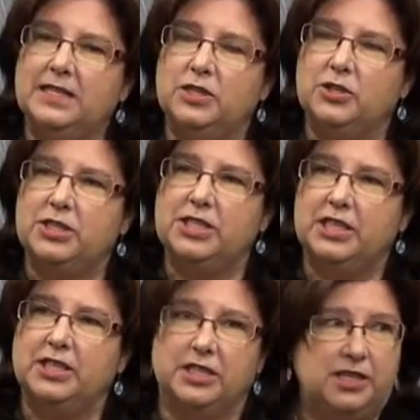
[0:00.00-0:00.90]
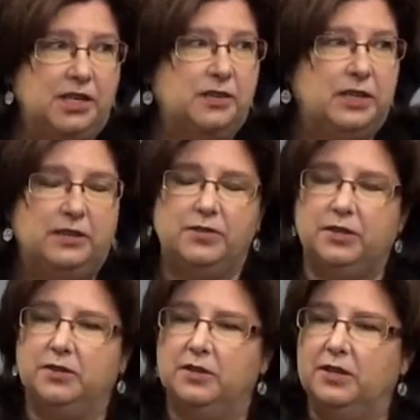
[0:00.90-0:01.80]
interesting to note
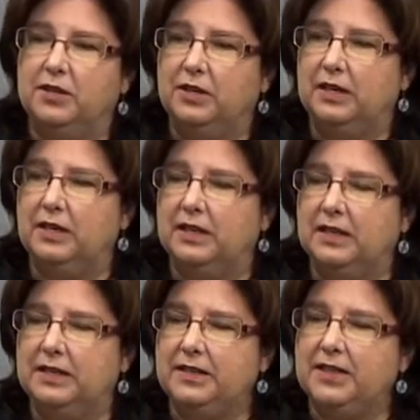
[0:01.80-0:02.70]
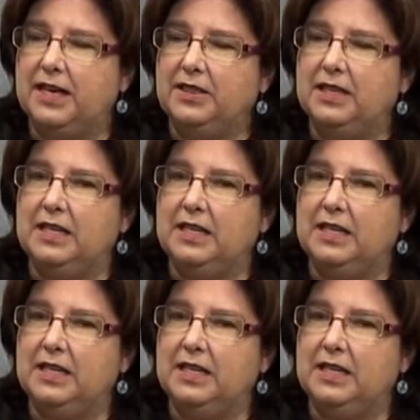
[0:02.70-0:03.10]
that